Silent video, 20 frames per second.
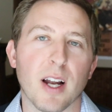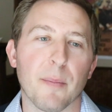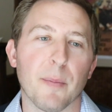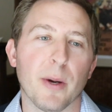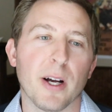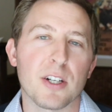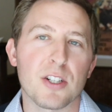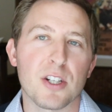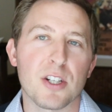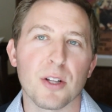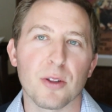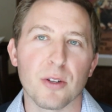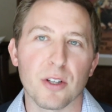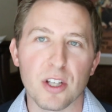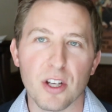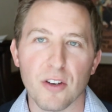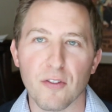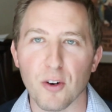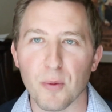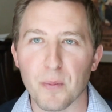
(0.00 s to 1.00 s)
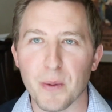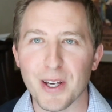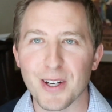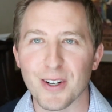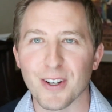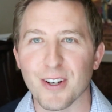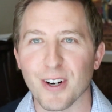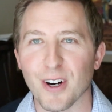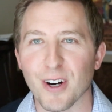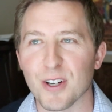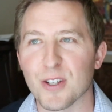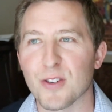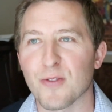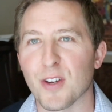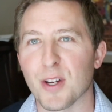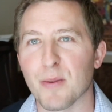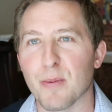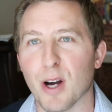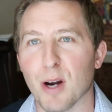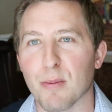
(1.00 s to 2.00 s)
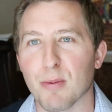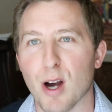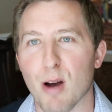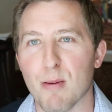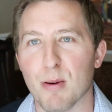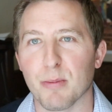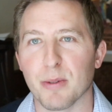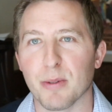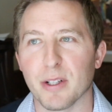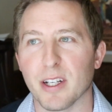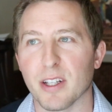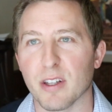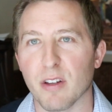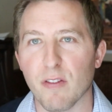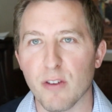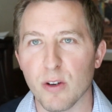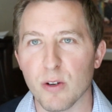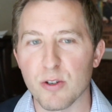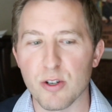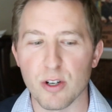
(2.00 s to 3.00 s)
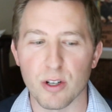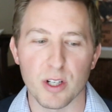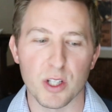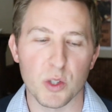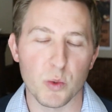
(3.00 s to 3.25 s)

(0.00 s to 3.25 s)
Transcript: I'm actually looking for Peter Carr's feedback probably in the future,